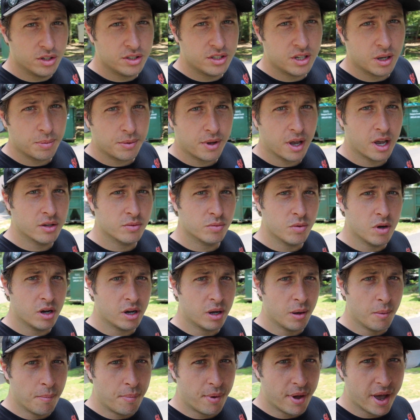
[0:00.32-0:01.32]
is up, guys?
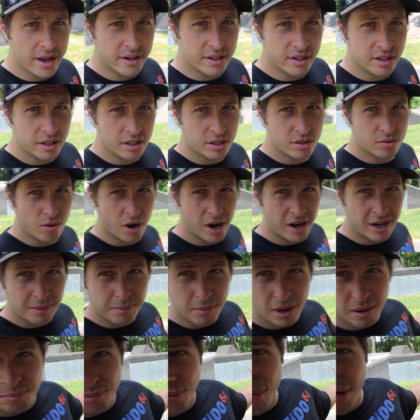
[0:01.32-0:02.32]
Welcome back to this riding
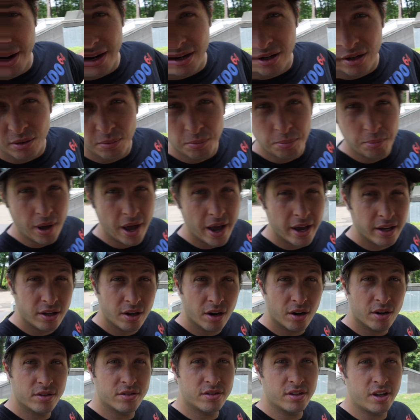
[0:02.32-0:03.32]
my brand new
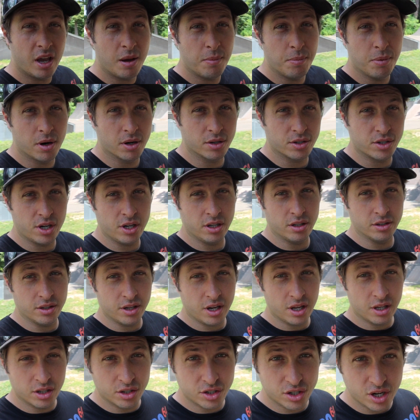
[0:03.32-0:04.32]
backyard skate park channel.
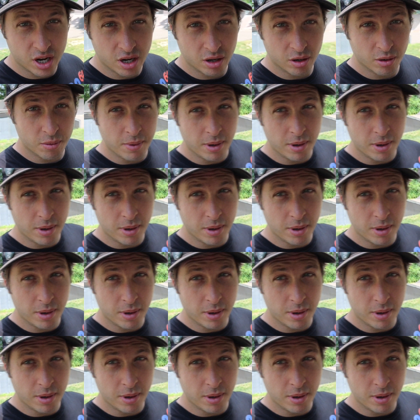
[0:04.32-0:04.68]
Today on the channel we'll